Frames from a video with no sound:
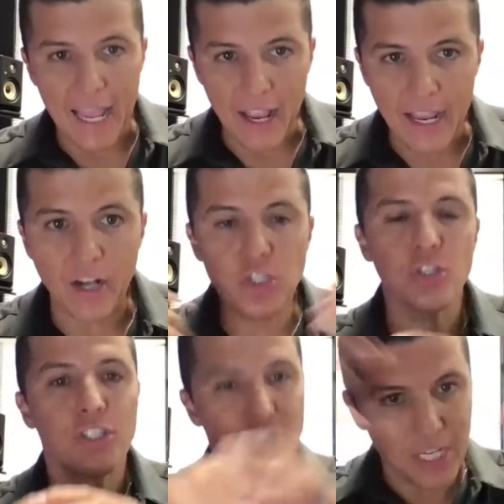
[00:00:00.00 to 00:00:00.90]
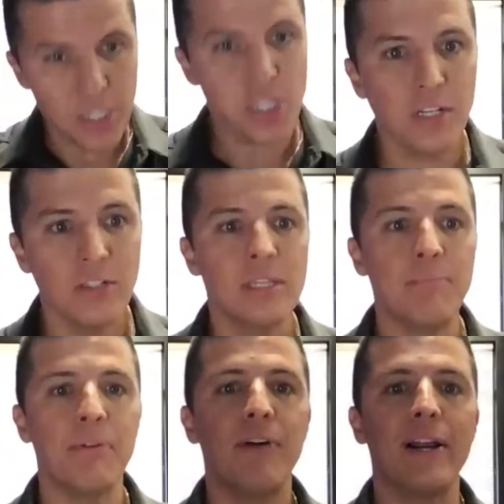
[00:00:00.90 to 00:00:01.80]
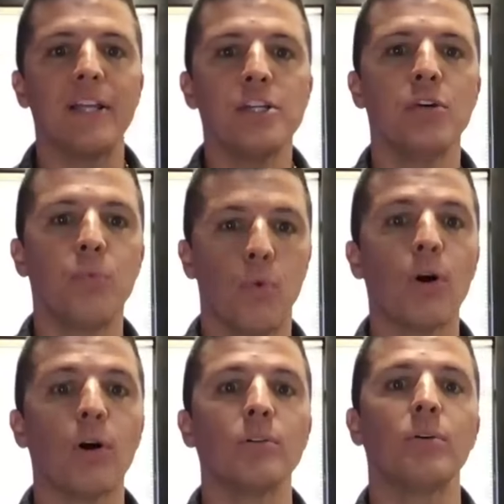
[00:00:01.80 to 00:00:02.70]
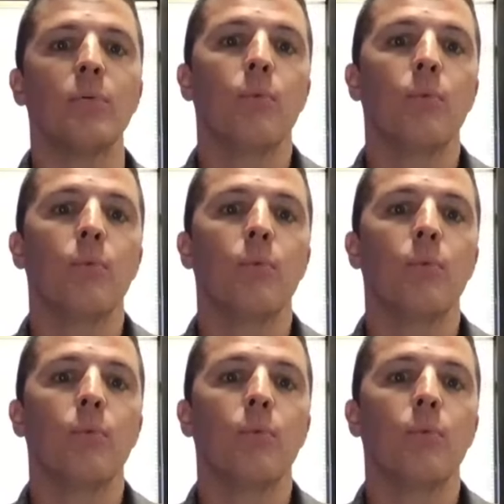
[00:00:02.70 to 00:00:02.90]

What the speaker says: In our traditional simplified issued world,